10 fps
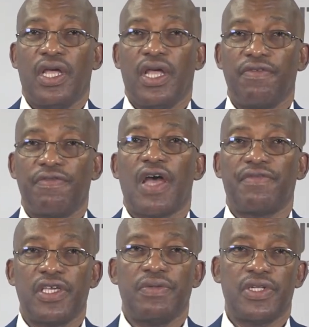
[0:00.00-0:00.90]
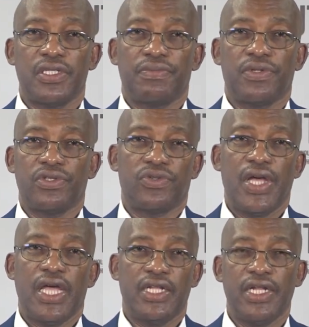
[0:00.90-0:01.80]
and five key principles were
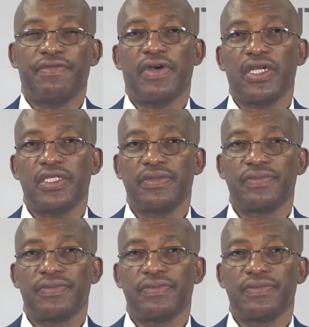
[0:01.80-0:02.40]
identified.